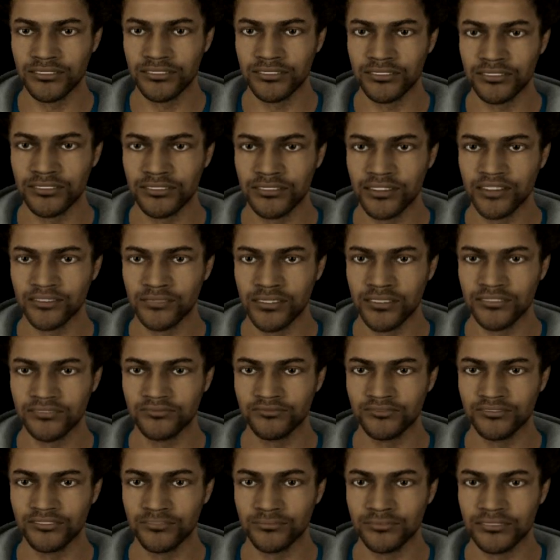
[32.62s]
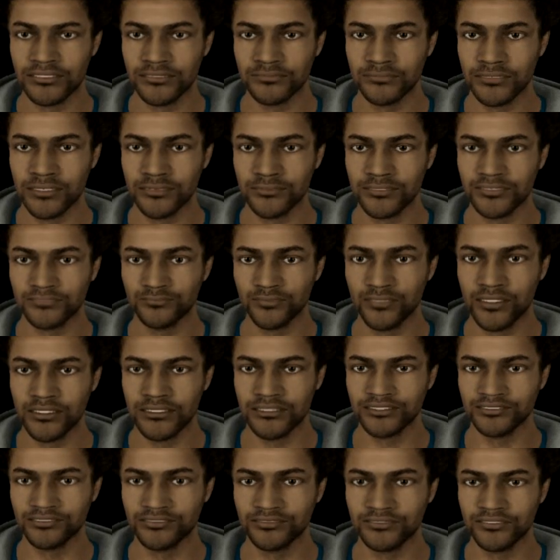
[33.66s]
There are about 4 million babies born
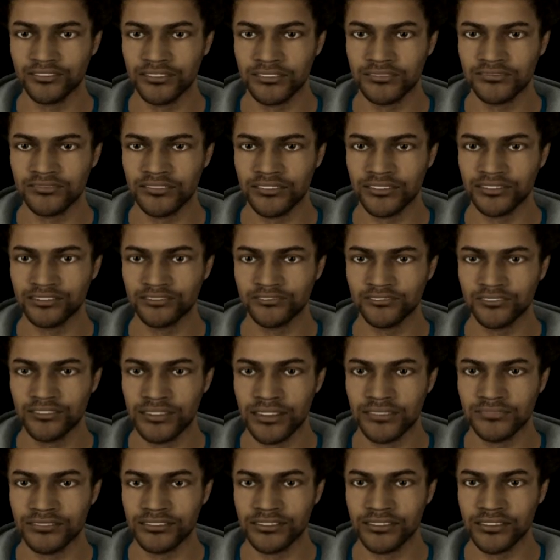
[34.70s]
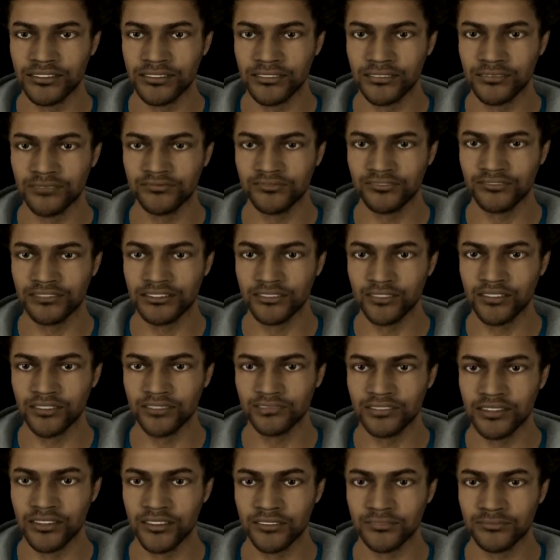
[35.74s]
each year, and if each receives a
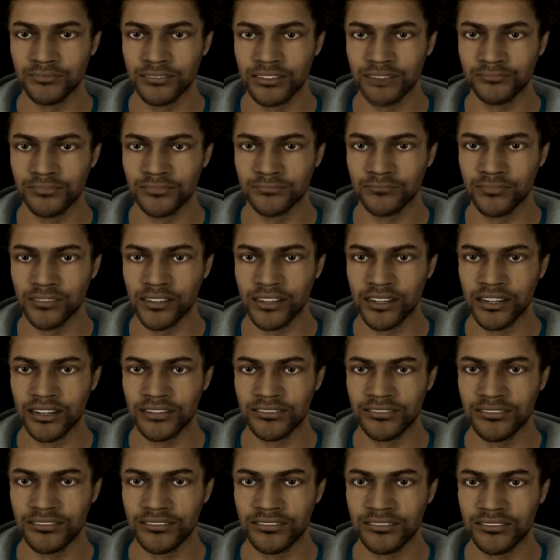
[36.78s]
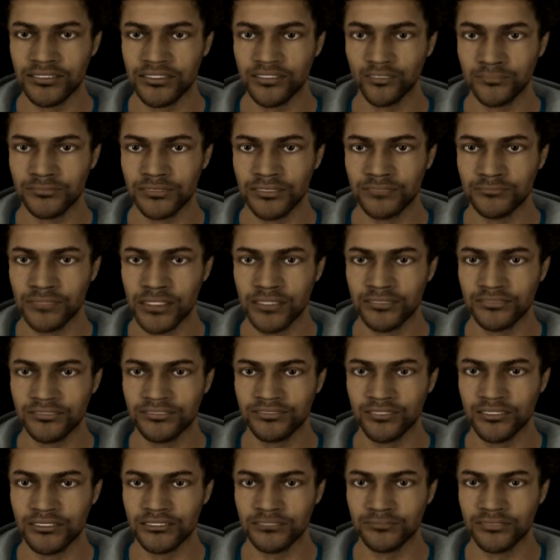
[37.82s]
$5,000 baby bond, that would be
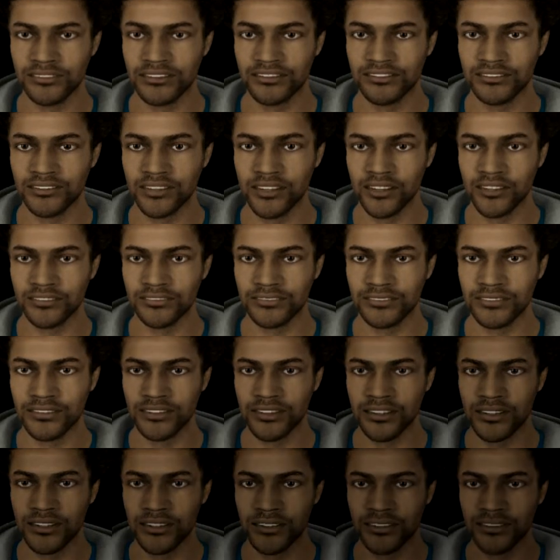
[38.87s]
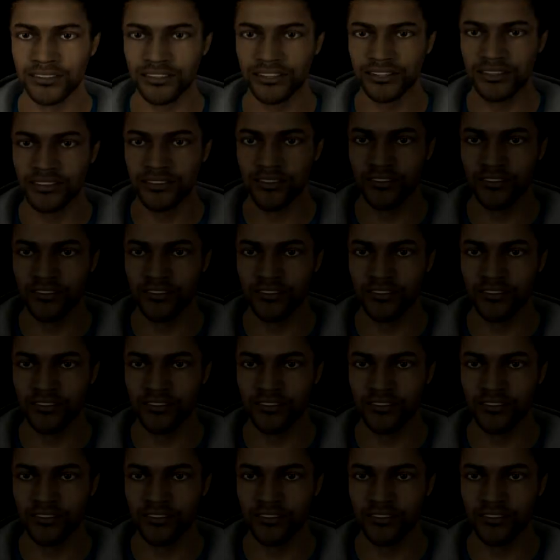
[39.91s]
about $20 billion a